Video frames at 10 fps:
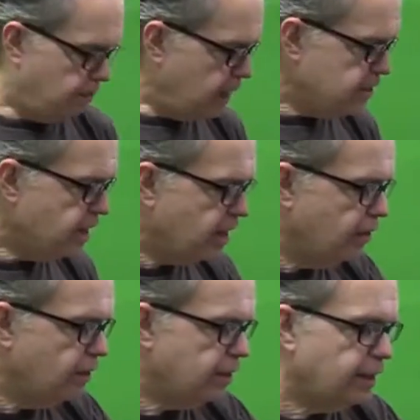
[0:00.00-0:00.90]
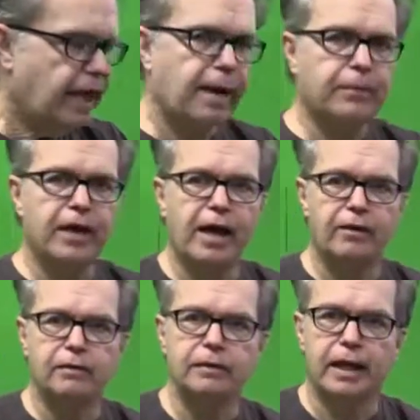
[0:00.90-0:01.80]
let's take a look at the camera
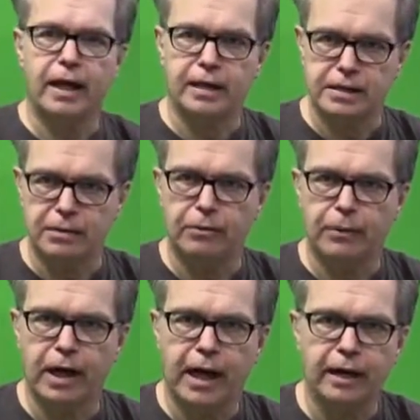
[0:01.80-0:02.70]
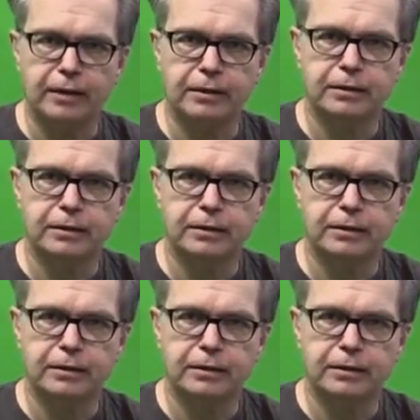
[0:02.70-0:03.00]
now and see what we got.